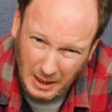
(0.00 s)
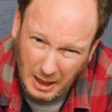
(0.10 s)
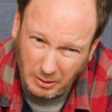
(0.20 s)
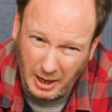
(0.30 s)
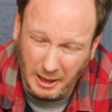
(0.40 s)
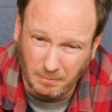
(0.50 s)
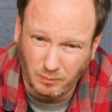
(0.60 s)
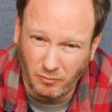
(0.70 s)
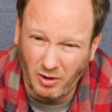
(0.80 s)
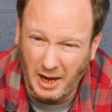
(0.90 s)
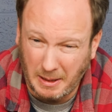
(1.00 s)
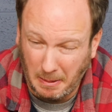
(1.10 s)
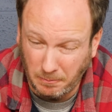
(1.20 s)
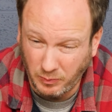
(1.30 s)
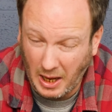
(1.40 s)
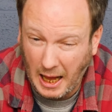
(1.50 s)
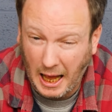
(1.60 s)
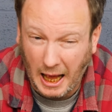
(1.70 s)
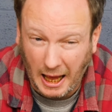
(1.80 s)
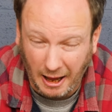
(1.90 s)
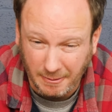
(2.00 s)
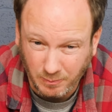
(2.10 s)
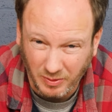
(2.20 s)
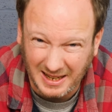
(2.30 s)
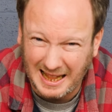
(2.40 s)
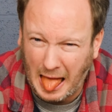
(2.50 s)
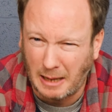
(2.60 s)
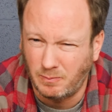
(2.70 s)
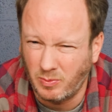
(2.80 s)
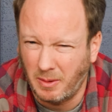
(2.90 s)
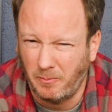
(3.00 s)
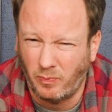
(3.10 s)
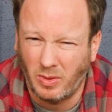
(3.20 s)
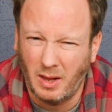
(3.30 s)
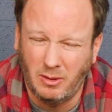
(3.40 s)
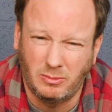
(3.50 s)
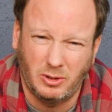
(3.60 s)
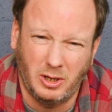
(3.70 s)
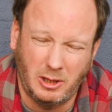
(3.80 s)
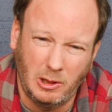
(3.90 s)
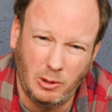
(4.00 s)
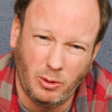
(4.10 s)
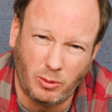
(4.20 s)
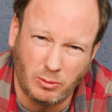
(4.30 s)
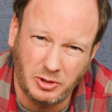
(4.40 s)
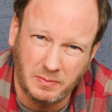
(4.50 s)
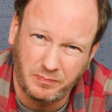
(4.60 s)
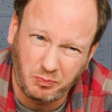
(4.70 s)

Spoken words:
Okay, right. Ah, oh, good lord.